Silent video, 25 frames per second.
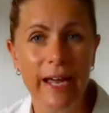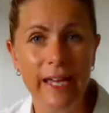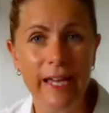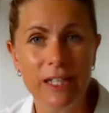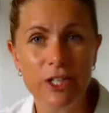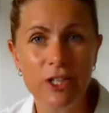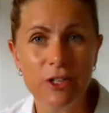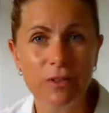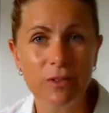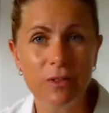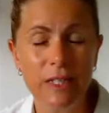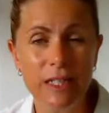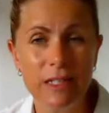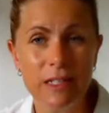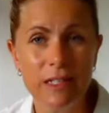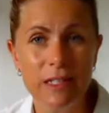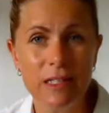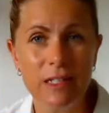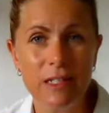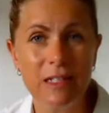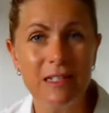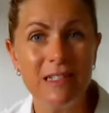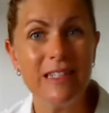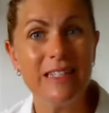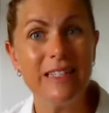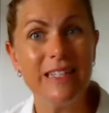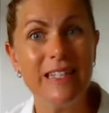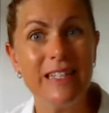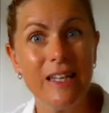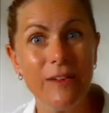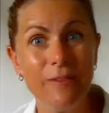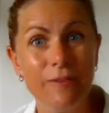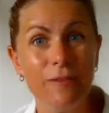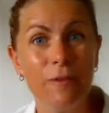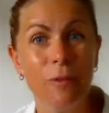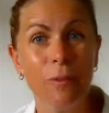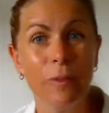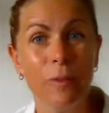angel incidents
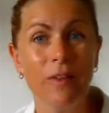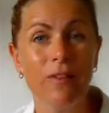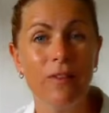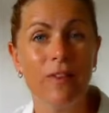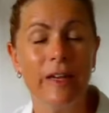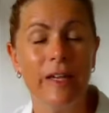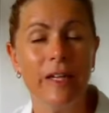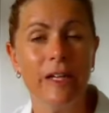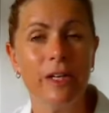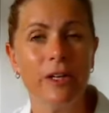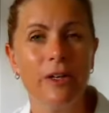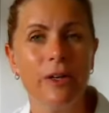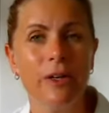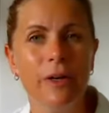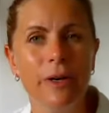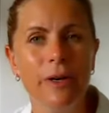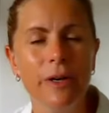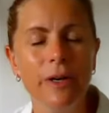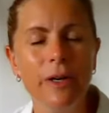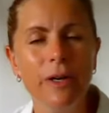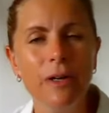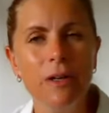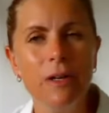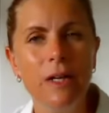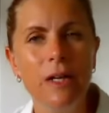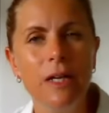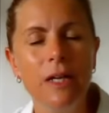if and when they occur.